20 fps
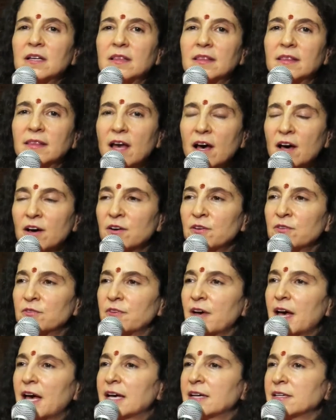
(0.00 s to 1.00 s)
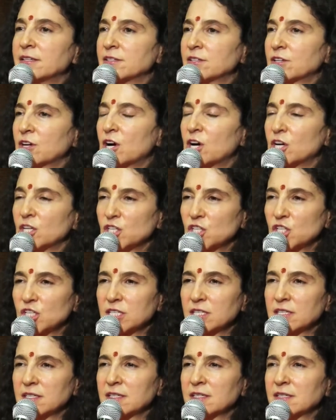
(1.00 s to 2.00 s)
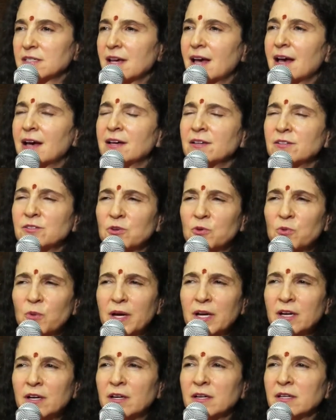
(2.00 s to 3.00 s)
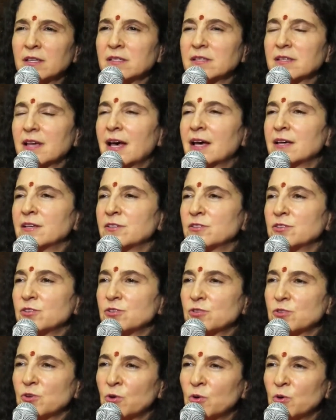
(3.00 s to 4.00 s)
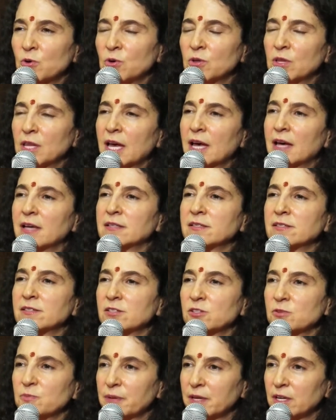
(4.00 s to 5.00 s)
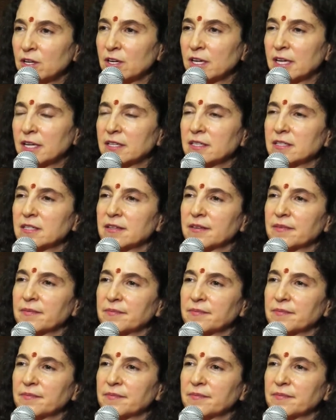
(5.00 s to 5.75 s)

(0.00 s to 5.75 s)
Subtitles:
love, as consciousness, as awareness, as soul, as spirit.